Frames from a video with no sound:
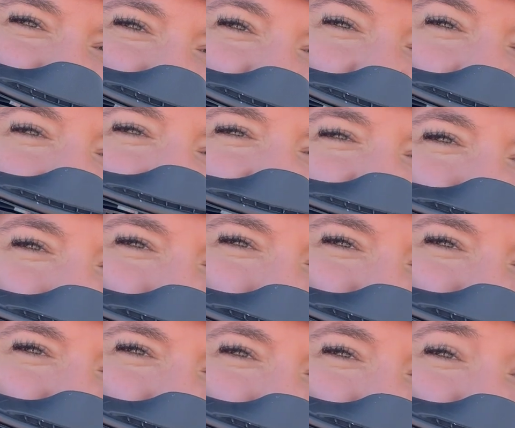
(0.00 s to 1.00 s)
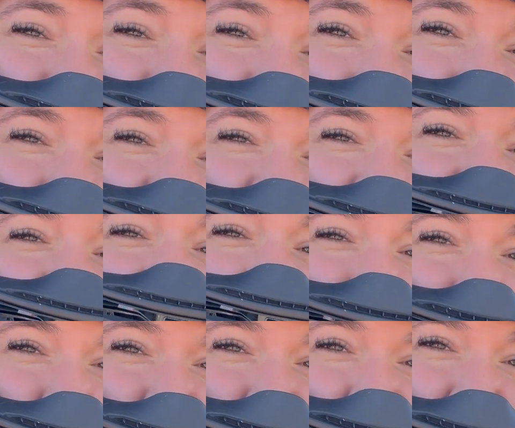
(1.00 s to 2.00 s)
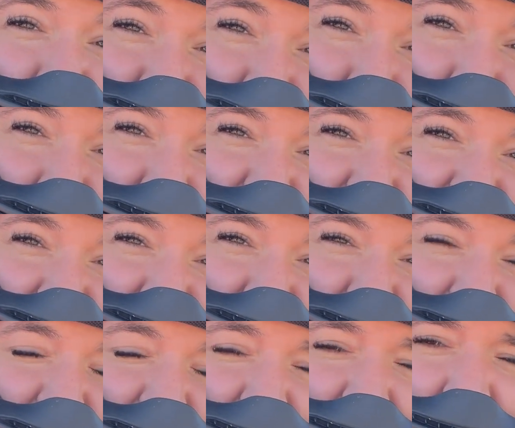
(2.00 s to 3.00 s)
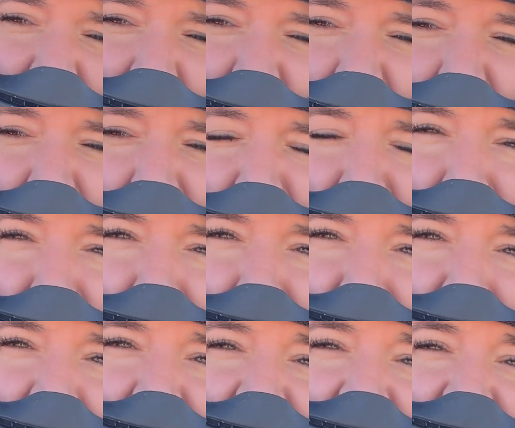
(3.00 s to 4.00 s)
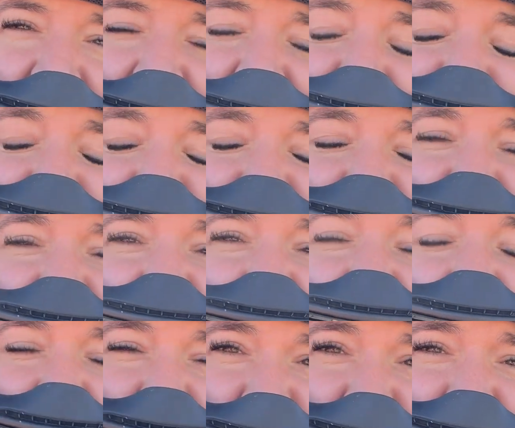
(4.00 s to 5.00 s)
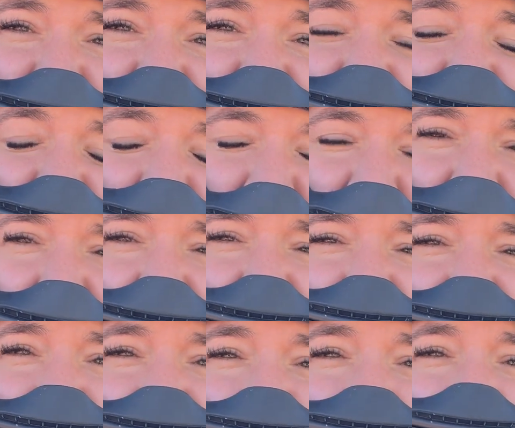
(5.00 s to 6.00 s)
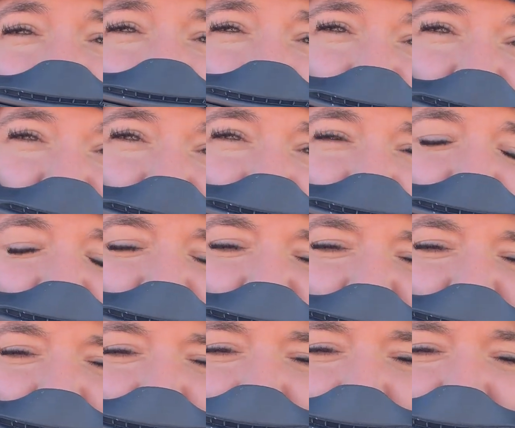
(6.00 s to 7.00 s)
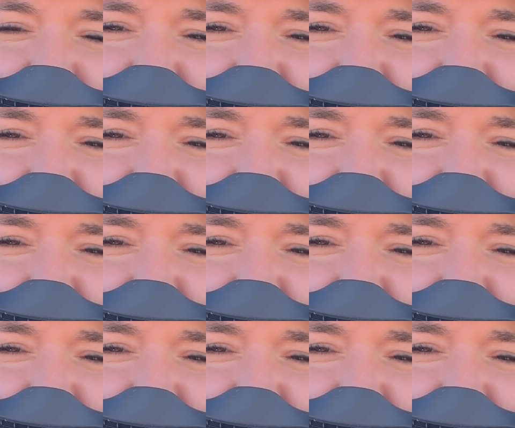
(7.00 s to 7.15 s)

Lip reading: Hey Rocky Mountain Rebels, doing our first test ride today on the Honda CRF 300L.